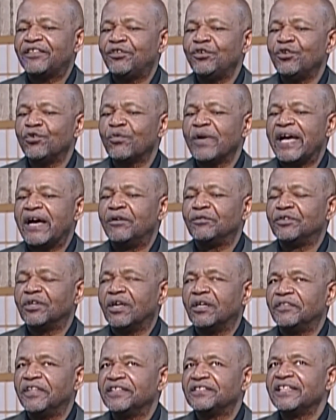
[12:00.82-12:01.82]
you around all
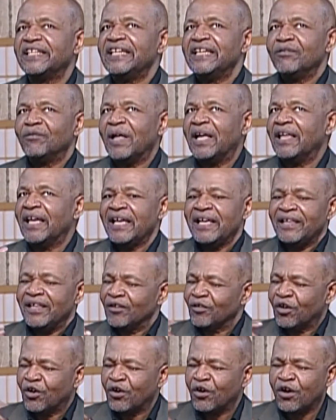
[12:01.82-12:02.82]
this.
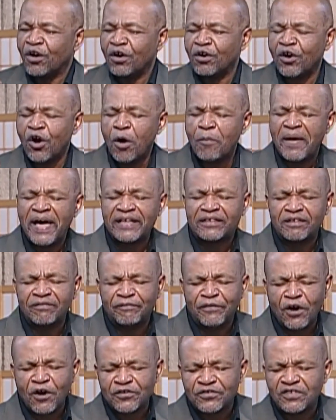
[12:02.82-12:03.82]
Go back to
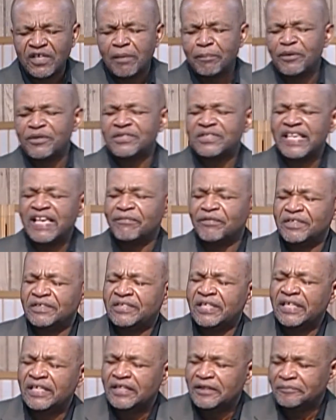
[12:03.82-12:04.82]
verse number
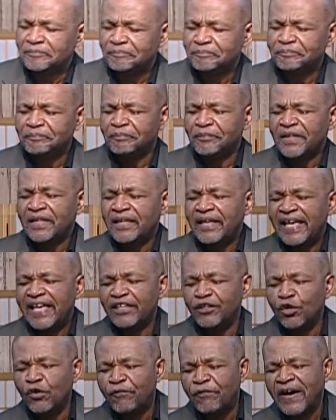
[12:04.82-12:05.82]
17, and
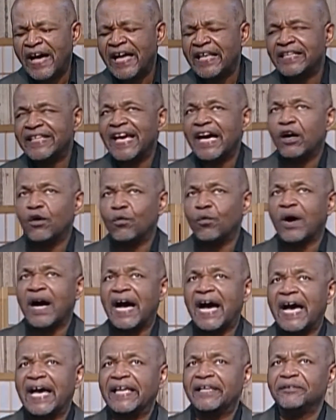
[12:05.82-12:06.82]
you'll find out
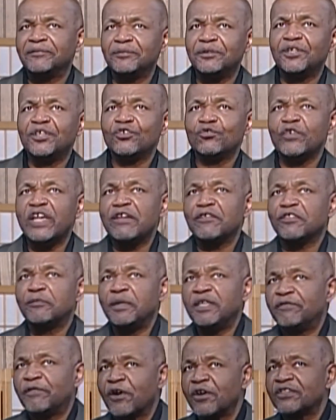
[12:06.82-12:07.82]
why. Read with me
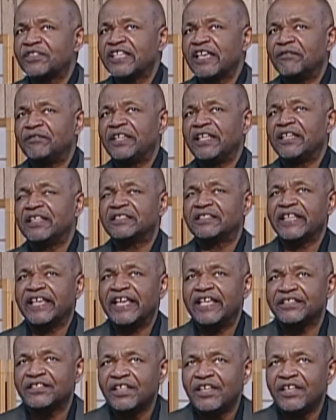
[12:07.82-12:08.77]
verse 17. It says,